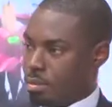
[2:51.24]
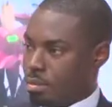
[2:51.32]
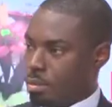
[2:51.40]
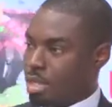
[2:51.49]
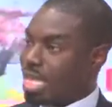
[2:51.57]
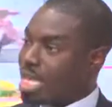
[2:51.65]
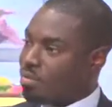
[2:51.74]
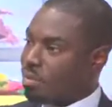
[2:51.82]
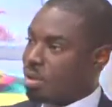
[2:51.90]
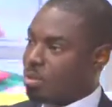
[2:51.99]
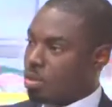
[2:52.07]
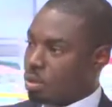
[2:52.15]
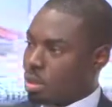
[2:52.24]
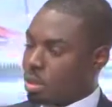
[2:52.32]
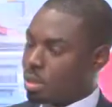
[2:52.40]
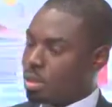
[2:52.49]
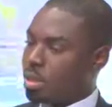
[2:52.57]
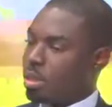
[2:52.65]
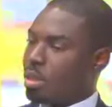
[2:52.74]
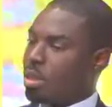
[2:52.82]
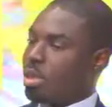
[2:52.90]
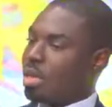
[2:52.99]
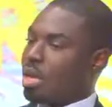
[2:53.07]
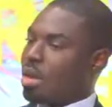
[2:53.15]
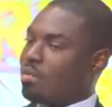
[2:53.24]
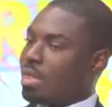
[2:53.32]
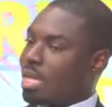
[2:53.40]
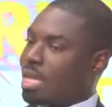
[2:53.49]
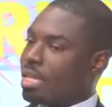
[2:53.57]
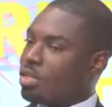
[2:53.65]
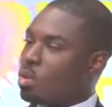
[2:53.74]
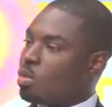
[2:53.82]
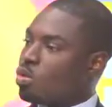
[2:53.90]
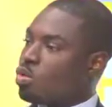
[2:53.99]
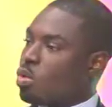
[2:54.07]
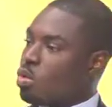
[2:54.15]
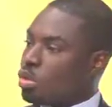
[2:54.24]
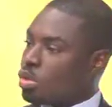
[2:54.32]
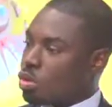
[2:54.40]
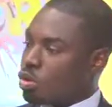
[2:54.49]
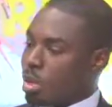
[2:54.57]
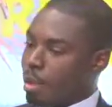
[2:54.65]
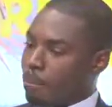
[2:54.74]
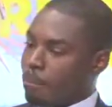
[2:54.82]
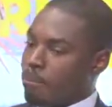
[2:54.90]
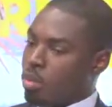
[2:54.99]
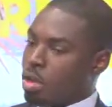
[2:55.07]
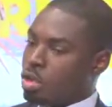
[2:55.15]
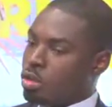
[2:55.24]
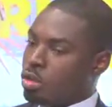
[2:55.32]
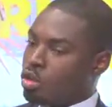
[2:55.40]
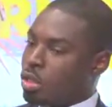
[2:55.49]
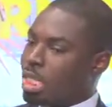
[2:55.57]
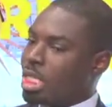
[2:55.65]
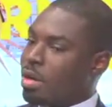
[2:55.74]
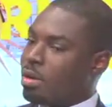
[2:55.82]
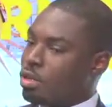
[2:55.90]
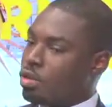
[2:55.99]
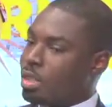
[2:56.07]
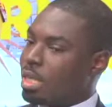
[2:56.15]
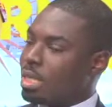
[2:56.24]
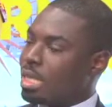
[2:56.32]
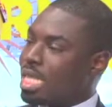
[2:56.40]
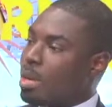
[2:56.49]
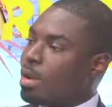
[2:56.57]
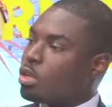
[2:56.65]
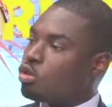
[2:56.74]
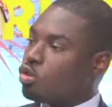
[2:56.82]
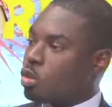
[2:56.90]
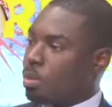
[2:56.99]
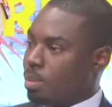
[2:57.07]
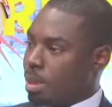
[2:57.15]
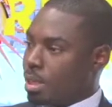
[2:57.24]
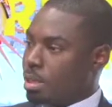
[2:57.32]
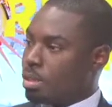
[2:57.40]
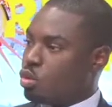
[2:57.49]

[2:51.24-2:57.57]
That's very important. After that, no local court and so on. Judiciary the name to put in place to